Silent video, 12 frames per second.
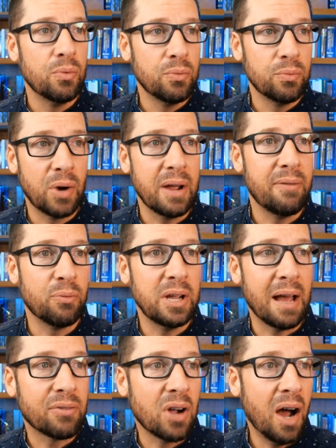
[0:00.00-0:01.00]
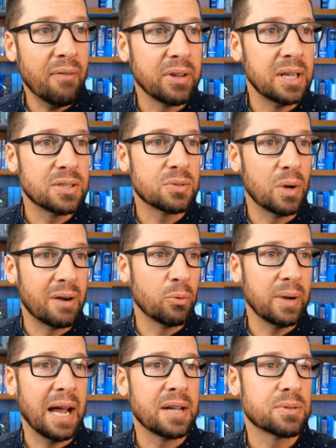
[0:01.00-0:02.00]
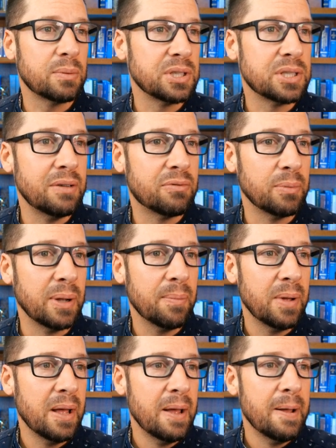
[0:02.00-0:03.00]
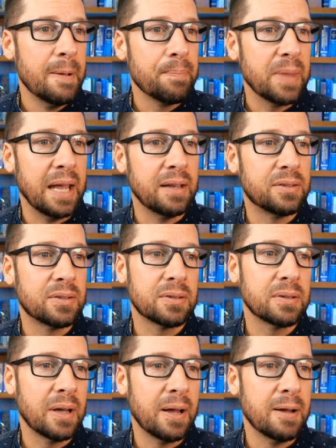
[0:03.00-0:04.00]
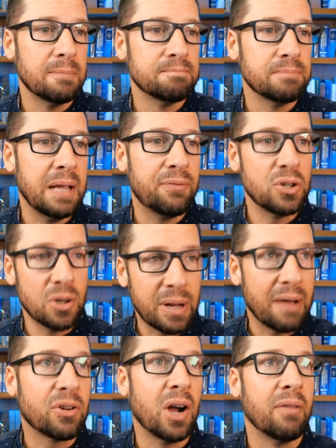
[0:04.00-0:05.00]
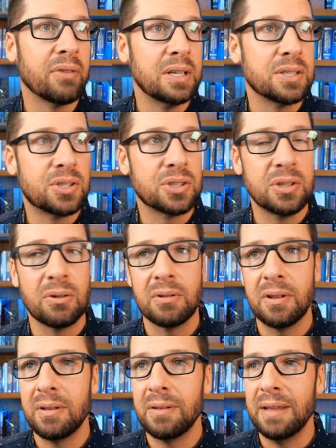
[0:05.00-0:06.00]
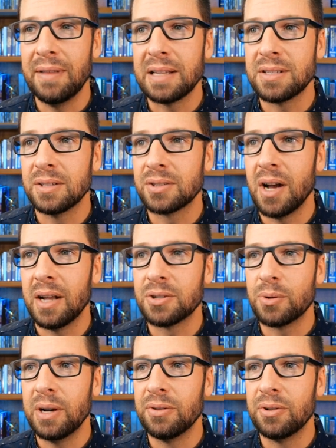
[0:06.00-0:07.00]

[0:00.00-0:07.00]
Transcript: If we have confidence, whatever we ask, we receive from him. And if you don't have confidence, just know in that sense, God is greater than